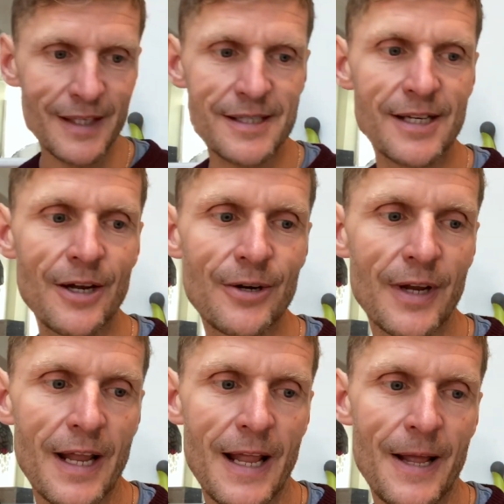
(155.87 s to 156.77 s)
So
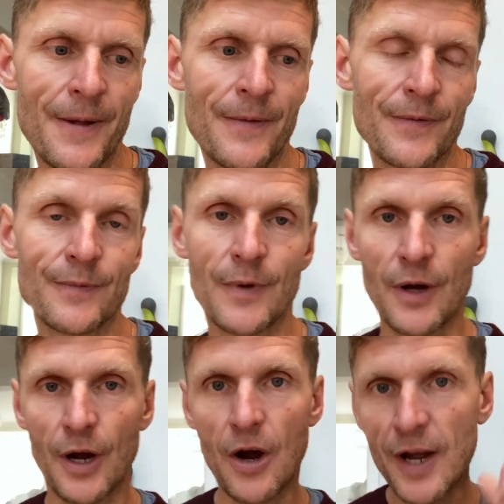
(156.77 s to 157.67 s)

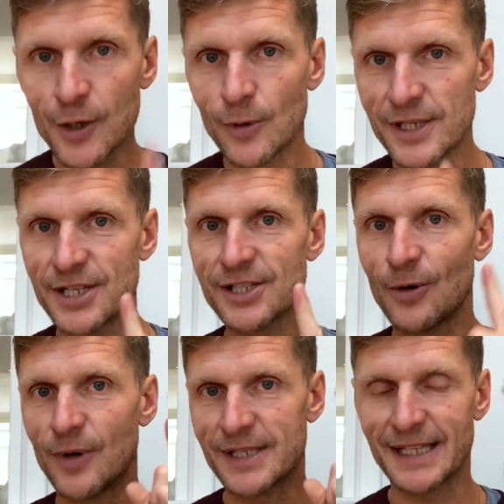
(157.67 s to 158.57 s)
high quality
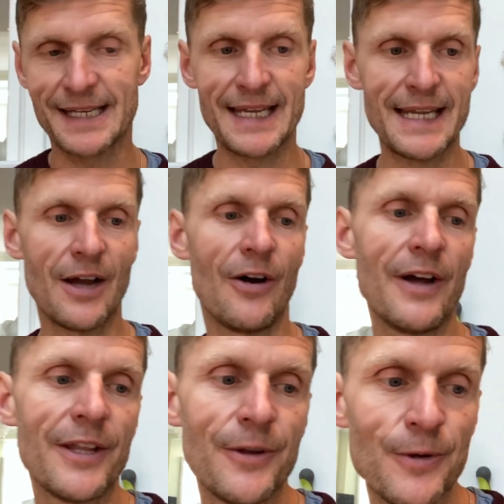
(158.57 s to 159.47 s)
salt is the key. I
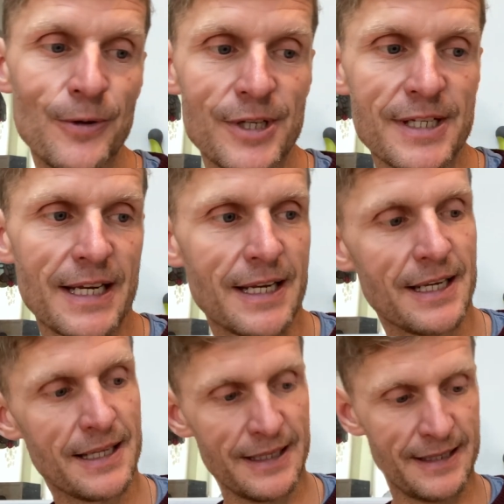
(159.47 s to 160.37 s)
use
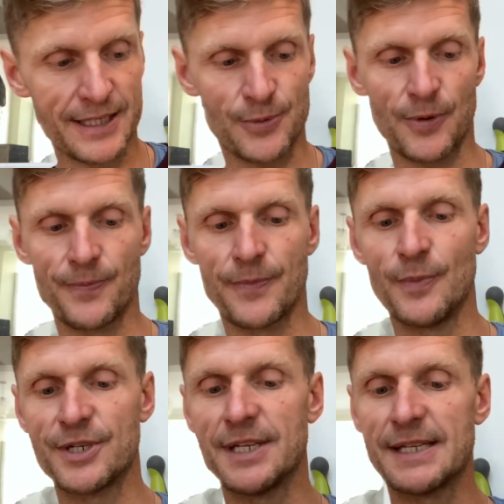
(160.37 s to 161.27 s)
this one,
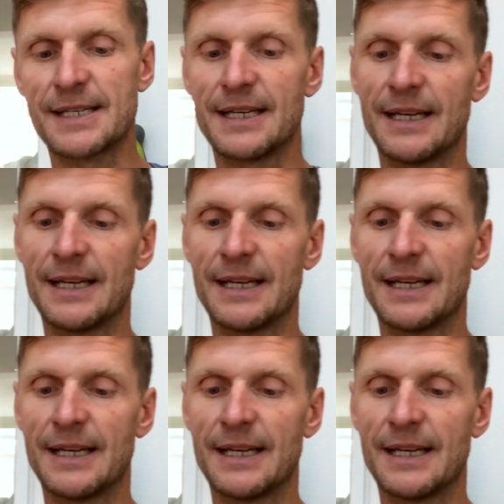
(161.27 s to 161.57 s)
which is